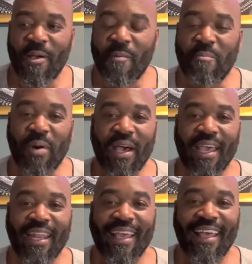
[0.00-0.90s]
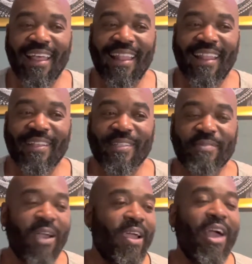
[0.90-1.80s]
But
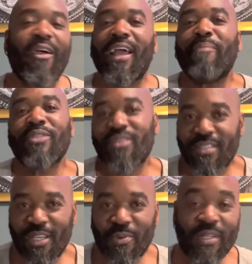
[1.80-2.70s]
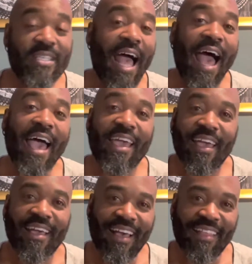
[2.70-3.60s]
all right, I'm just gonna tell you what it is. I
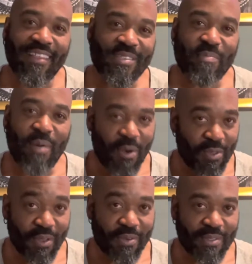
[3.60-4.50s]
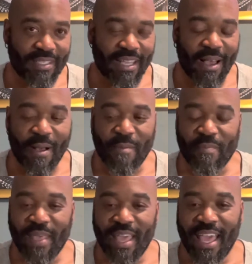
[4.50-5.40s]
got this pothos,
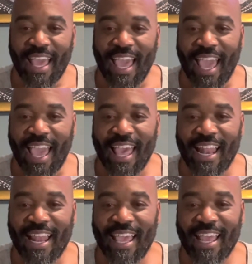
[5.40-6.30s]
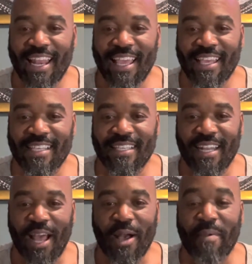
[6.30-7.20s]
and it is an
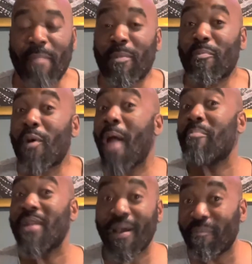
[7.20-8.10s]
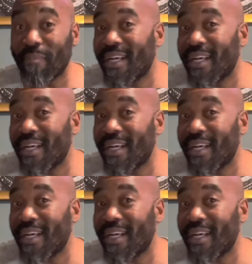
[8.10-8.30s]
EPIPREMNUM